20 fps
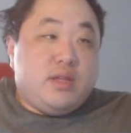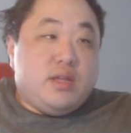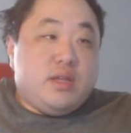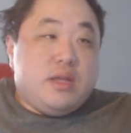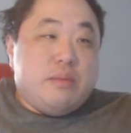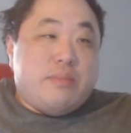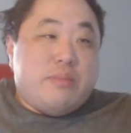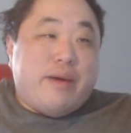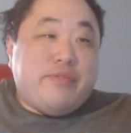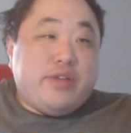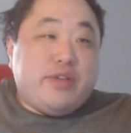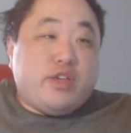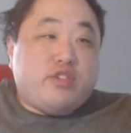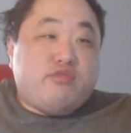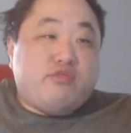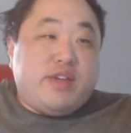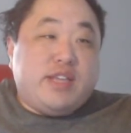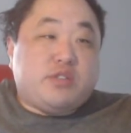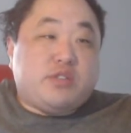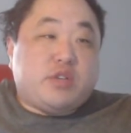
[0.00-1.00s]
Mafia
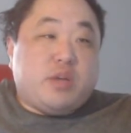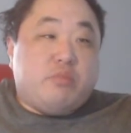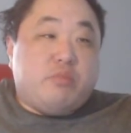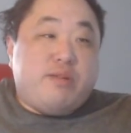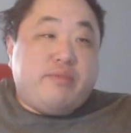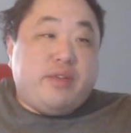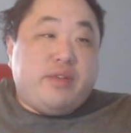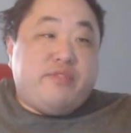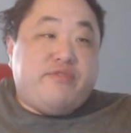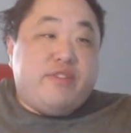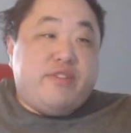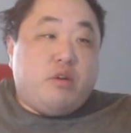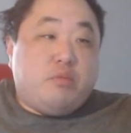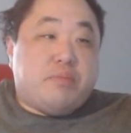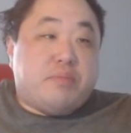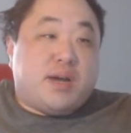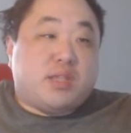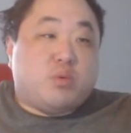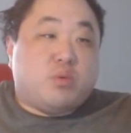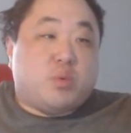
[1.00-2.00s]
3 is completely filmed,
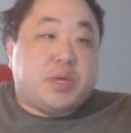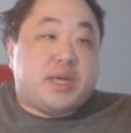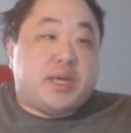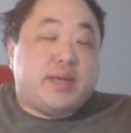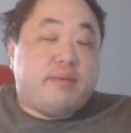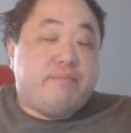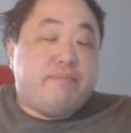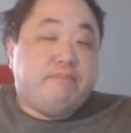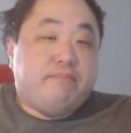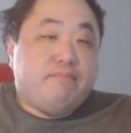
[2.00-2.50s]
by the way.